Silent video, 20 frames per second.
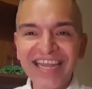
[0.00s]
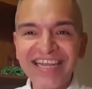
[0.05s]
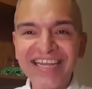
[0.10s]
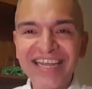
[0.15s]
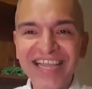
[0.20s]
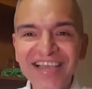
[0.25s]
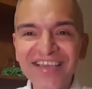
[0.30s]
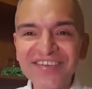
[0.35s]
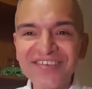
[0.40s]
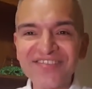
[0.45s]

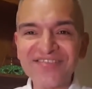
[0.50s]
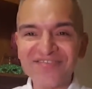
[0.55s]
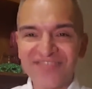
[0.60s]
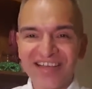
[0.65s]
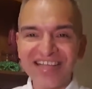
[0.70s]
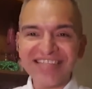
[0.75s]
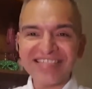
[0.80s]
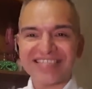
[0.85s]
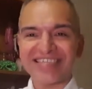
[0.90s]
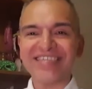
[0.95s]
Hello,
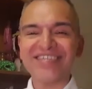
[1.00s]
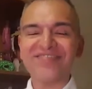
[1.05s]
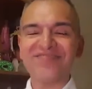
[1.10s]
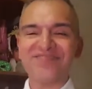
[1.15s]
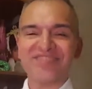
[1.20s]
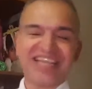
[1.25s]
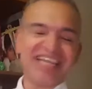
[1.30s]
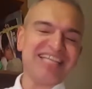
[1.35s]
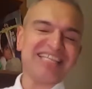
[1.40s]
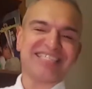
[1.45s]

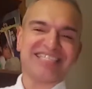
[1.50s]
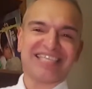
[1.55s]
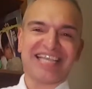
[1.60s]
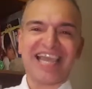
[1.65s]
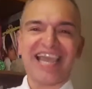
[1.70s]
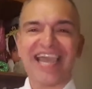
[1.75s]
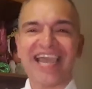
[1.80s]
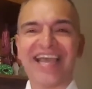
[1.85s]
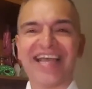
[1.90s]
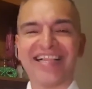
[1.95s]
welcome. It's
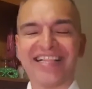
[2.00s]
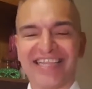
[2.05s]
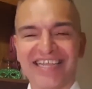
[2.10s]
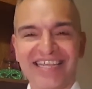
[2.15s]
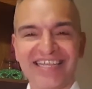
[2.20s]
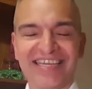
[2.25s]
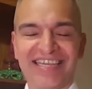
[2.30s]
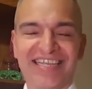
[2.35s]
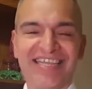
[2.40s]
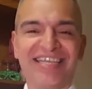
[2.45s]
Al.
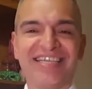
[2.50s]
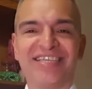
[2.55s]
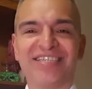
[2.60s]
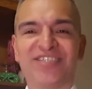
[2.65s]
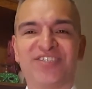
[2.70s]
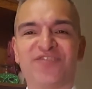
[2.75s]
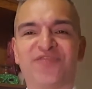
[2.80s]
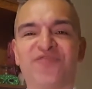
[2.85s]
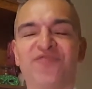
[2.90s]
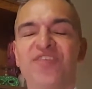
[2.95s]
It
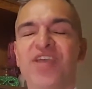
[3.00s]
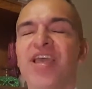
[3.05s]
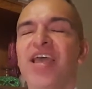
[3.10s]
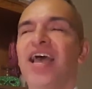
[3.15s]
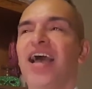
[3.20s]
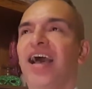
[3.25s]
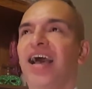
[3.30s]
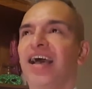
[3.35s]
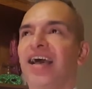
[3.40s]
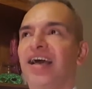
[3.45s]
is,
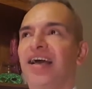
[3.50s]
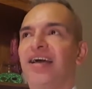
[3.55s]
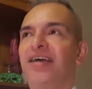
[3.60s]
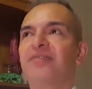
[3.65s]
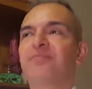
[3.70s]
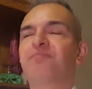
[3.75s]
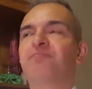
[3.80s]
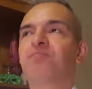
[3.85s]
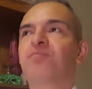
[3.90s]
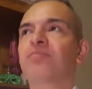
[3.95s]

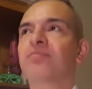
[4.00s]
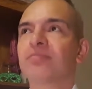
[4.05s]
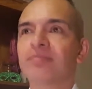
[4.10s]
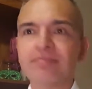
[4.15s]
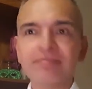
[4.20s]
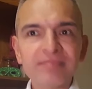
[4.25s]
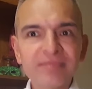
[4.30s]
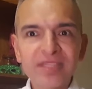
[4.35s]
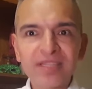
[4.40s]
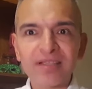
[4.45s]

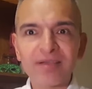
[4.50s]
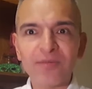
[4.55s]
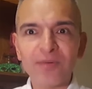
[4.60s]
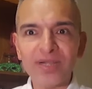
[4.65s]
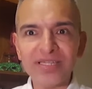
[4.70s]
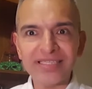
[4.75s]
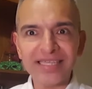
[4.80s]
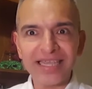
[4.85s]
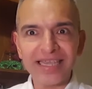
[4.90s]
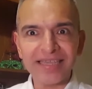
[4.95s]

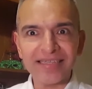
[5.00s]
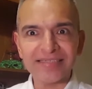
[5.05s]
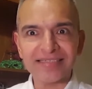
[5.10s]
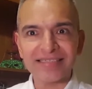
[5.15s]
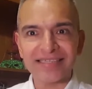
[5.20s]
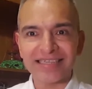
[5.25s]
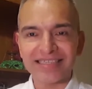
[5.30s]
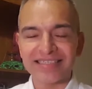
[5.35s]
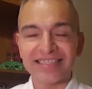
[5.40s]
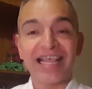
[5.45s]
what day is
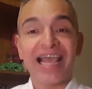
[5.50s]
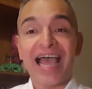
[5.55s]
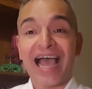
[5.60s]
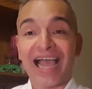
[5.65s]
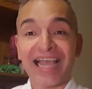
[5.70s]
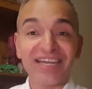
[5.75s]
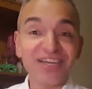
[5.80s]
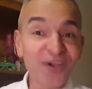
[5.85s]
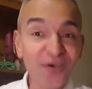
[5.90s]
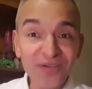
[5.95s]
this?
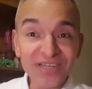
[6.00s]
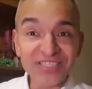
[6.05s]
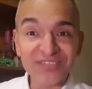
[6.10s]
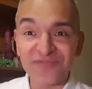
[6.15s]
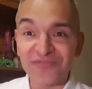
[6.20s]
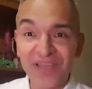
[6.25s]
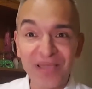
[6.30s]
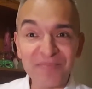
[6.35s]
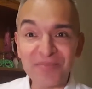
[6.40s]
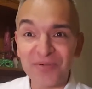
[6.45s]
I know it's
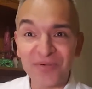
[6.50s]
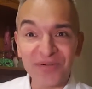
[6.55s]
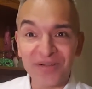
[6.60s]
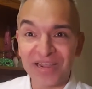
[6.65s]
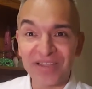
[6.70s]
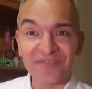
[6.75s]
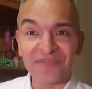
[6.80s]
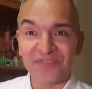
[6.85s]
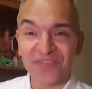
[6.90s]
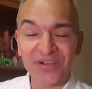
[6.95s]

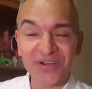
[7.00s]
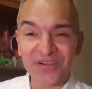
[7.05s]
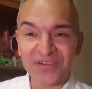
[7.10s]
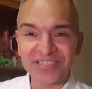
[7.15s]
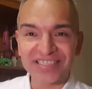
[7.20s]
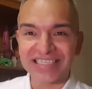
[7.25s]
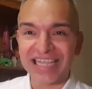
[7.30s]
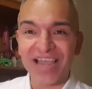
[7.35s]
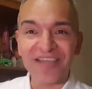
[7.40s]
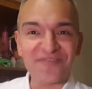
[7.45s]
February
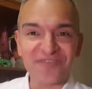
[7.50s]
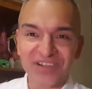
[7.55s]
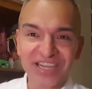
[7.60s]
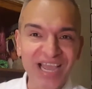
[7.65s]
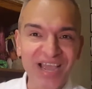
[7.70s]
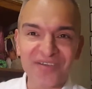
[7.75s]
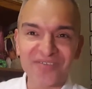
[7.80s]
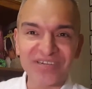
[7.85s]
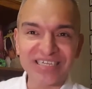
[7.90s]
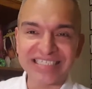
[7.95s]
1st. I
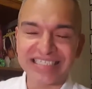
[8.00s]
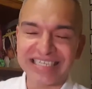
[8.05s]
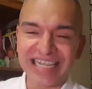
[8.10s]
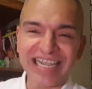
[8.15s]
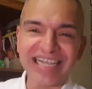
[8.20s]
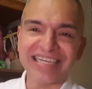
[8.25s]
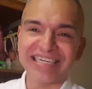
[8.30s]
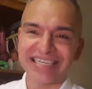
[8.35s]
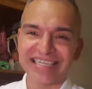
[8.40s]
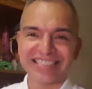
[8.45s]
forgot what
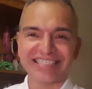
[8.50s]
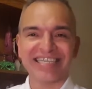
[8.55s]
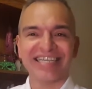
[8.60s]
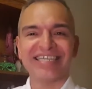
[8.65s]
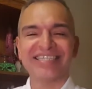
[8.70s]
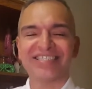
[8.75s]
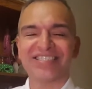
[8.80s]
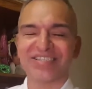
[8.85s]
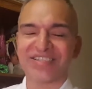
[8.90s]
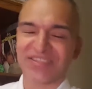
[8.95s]
day it is.
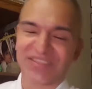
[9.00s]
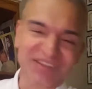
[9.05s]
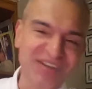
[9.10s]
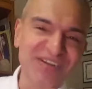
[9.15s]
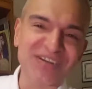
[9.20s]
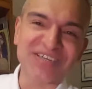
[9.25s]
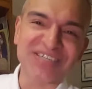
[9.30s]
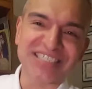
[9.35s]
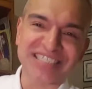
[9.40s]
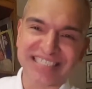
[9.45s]
It's
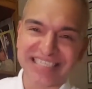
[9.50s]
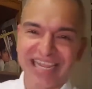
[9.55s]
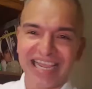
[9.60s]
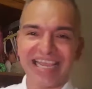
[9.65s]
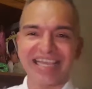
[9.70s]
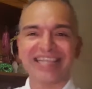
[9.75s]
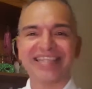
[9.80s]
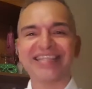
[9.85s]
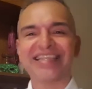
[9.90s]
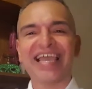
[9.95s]

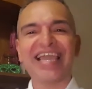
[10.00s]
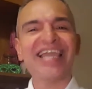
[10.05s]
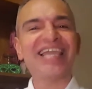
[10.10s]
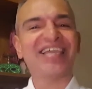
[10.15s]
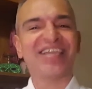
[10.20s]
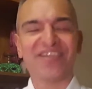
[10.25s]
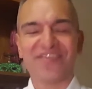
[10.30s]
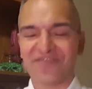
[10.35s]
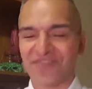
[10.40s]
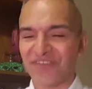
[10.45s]
Thursday.
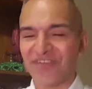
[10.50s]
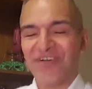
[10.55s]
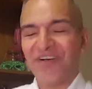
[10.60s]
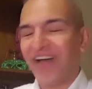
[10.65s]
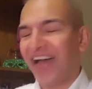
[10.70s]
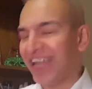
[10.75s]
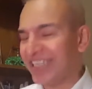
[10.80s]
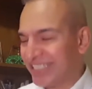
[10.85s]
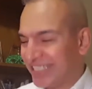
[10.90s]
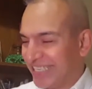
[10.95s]
Thank you for
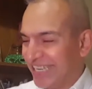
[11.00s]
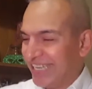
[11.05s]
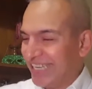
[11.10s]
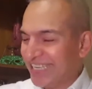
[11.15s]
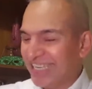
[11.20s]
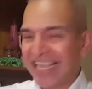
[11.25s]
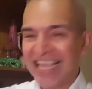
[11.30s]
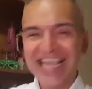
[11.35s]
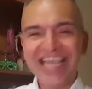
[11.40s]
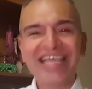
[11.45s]

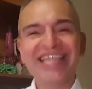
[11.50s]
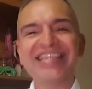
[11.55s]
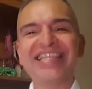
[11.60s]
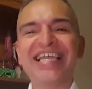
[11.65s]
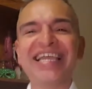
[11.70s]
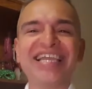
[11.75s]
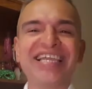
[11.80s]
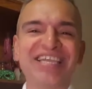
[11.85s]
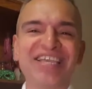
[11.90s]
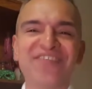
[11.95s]
watching
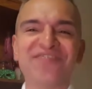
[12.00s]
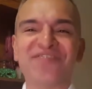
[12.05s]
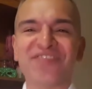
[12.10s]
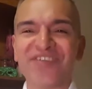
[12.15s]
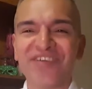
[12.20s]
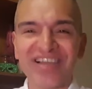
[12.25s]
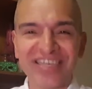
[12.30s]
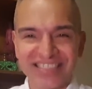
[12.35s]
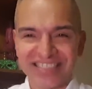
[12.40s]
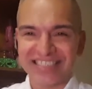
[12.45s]

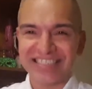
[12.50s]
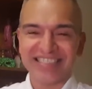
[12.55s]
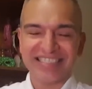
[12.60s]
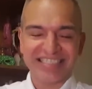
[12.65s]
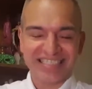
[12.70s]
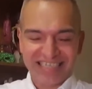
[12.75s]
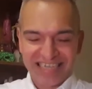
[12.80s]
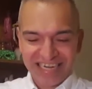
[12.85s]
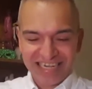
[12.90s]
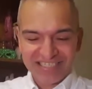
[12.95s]

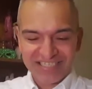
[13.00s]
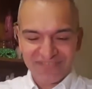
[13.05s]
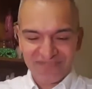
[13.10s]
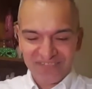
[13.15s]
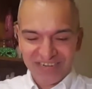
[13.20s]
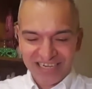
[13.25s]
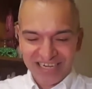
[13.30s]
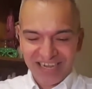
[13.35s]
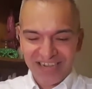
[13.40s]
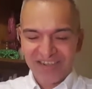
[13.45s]
today's
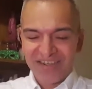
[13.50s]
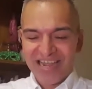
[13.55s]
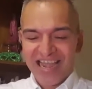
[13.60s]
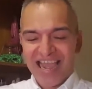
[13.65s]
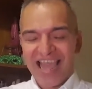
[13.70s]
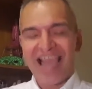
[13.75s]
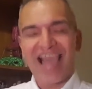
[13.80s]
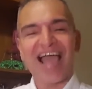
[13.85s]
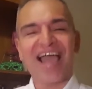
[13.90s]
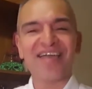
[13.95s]
video.
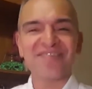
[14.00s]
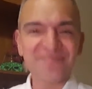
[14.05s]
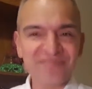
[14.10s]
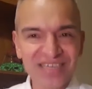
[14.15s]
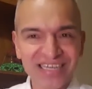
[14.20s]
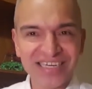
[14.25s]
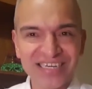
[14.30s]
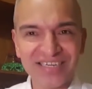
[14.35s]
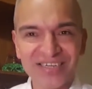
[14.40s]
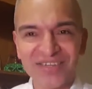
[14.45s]
I'm
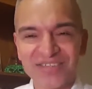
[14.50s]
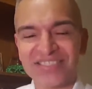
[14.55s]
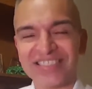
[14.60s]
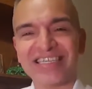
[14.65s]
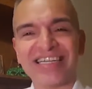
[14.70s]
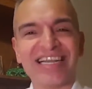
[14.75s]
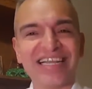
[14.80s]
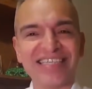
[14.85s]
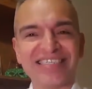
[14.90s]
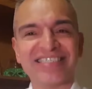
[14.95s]
going to do
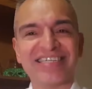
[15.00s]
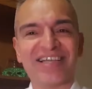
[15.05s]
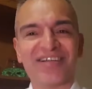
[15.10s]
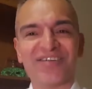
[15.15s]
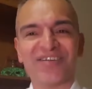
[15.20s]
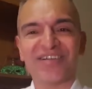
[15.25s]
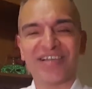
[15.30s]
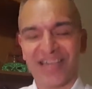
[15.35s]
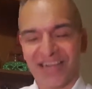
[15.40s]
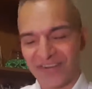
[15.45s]
today's
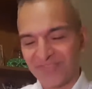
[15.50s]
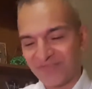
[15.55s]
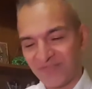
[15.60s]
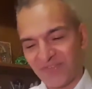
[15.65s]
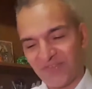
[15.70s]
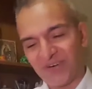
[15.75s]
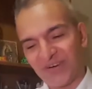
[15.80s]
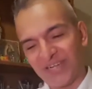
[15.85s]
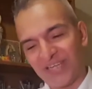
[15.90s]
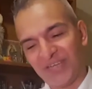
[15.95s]
tarot card
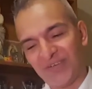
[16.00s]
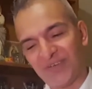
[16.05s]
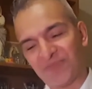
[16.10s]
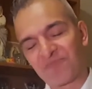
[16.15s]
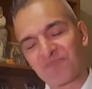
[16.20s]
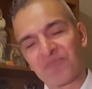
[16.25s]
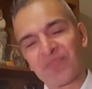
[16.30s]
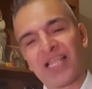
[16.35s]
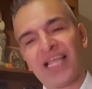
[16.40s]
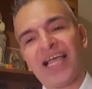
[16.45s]
for
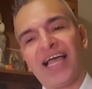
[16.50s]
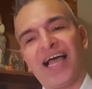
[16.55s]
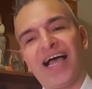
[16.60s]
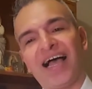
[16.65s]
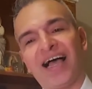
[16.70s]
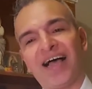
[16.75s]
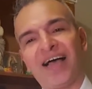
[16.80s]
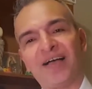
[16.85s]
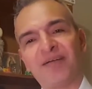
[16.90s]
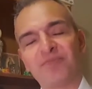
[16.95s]
you.
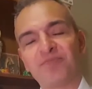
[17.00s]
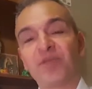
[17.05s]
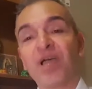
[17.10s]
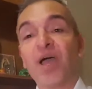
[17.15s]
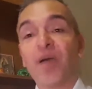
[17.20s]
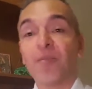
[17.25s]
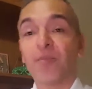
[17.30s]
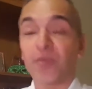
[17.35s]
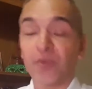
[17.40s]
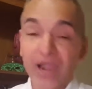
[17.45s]

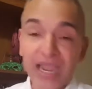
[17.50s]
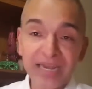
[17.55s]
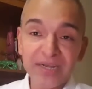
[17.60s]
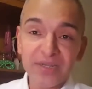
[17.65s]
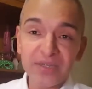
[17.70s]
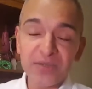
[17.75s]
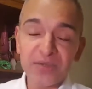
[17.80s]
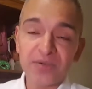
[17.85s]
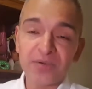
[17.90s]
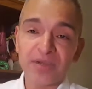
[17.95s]
Brand
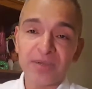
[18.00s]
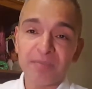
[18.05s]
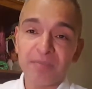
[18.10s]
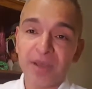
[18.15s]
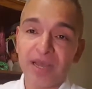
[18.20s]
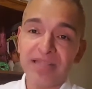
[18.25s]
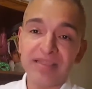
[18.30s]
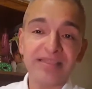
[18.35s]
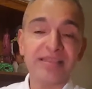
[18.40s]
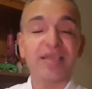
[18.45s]
new
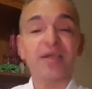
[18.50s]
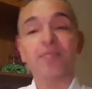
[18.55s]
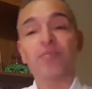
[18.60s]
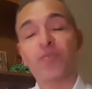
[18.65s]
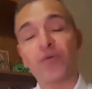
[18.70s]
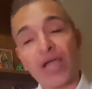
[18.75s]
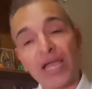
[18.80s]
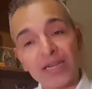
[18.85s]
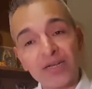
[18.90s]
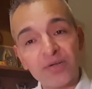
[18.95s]
month,
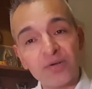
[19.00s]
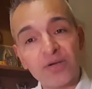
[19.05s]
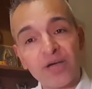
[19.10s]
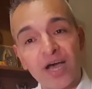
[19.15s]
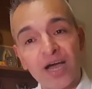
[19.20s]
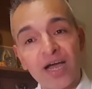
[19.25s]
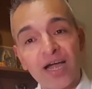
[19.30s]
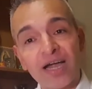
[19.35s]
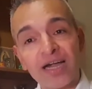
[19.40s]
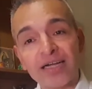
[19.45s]
brand new
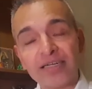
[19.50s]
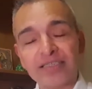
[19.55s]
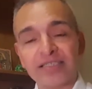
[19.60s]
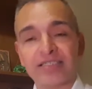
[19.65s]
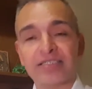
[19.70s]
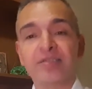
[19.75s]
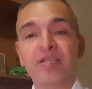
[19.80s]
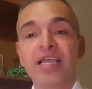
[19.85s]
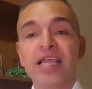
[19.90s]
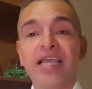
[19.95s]

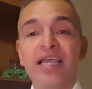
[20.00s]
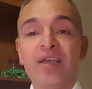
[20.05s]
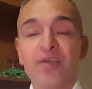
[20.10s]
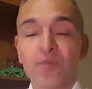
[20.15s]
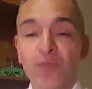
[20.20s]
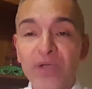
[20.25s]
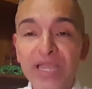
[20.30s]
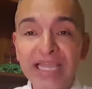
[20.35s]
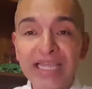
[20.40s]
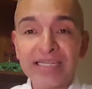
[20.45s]
cards,
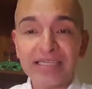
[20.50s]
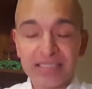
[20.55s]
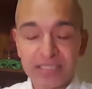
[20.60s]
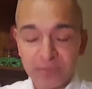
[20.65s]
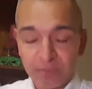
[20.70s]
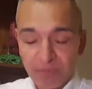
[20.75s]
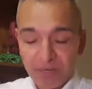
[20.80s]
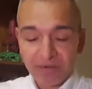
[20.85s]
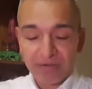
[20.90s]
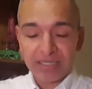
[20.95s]
Winged
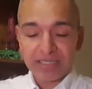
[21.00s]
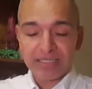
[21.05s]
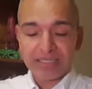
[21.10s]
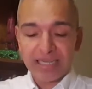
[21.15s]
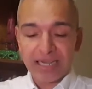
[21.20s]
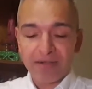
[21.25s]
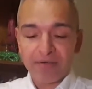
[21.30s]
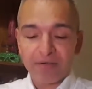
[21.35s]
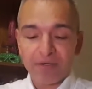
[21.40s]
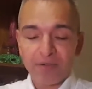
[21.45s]
Spirit
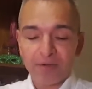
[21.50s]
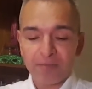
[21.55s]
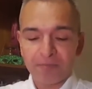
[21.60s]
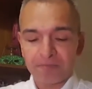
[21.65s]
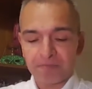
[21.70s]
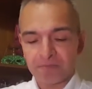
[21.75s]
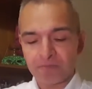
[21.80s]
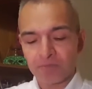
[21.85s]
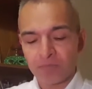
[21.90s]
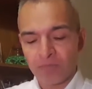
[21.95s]
Tarot.
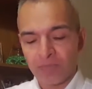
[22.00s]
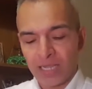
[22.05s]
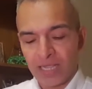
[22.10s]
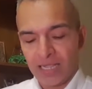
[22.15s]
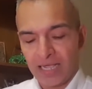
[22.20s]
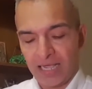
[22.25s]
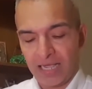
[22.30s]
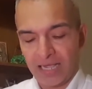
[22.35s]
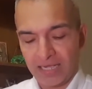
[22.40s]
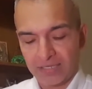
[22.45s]

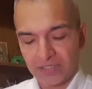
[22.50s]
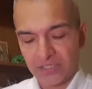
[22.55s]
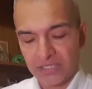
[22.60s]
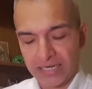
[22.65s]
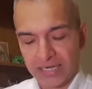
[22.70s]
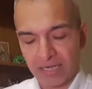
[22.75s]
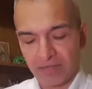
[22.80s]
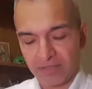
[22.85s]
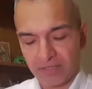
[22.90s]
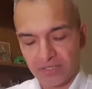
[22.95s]

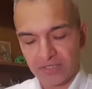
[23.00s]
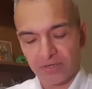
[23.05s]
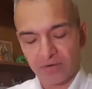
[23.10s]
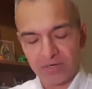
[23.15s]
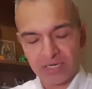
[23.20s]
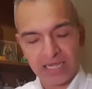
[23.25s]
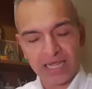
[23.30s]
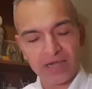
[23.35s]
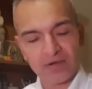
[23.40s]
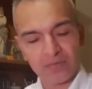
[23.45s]
Check out the
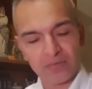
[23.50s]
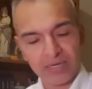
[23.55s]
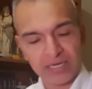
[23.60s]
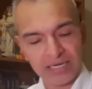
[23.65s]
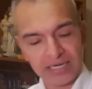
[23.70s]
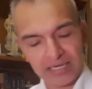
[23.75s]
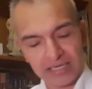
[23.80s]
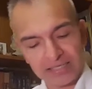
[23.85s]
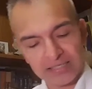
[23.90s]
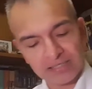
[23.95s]
Zodiac
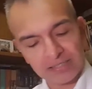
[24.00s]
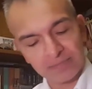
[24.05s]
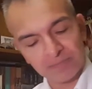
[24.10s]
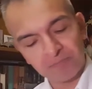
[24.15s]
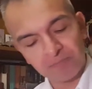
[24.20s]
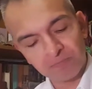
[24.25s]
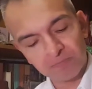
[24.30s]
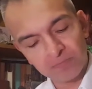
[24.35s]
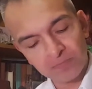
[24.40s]
readings.